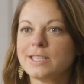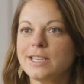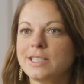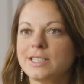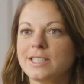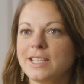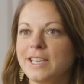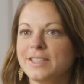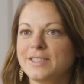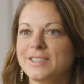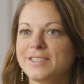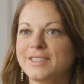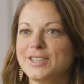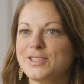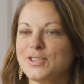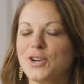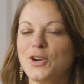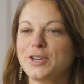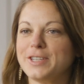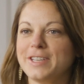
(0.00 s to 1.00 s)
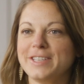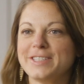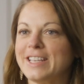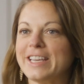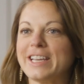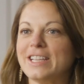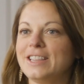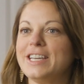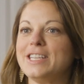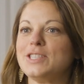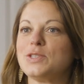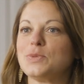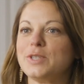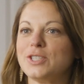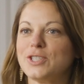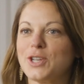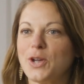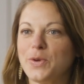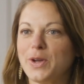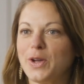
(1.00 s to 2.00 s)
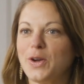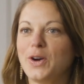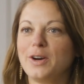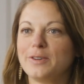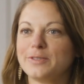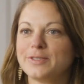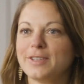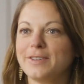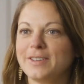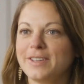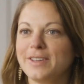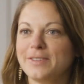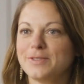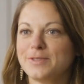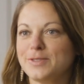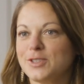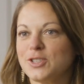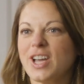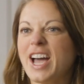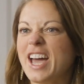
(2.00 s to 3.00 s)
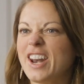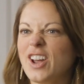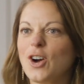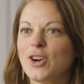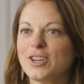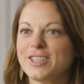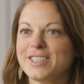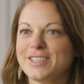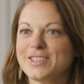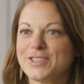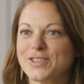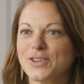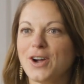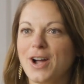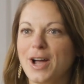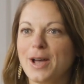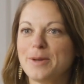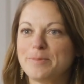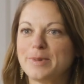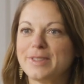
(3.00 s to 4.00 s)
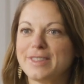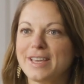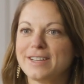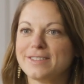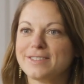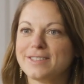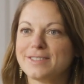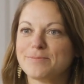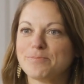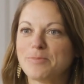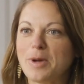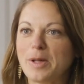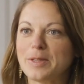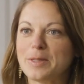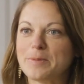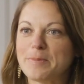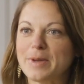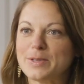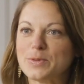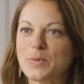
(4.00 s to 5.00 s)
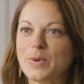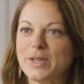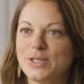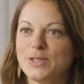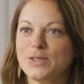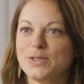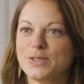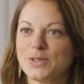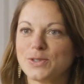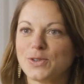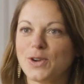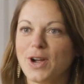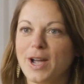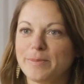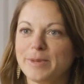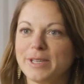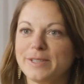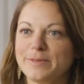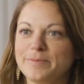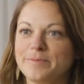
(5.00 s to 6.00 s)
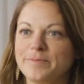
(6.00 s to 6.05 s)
It's hard. It's like a light switch going off. So it's kind of hard to describe, but that's probably the best way to describe it.